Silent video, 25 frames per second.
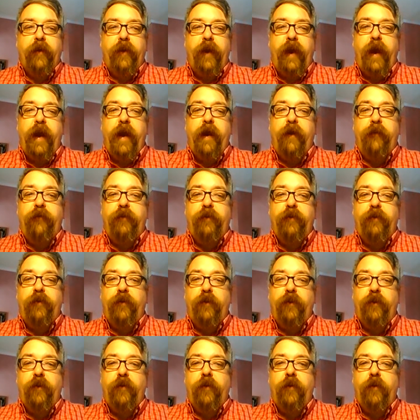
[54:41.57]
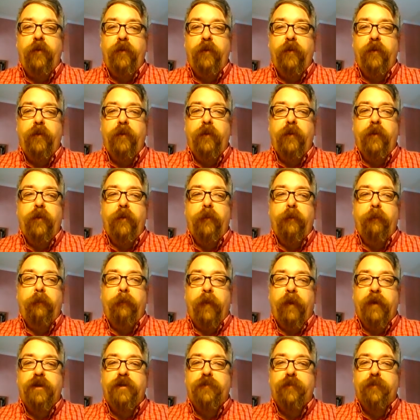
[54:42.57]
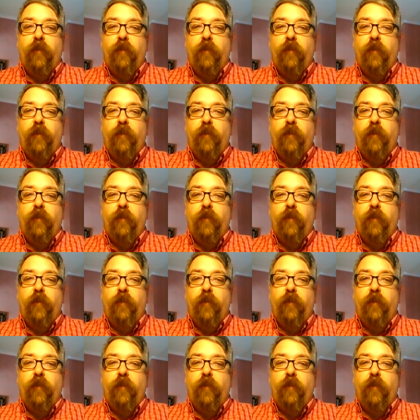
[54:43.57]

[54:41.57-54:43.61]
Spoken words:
have to do much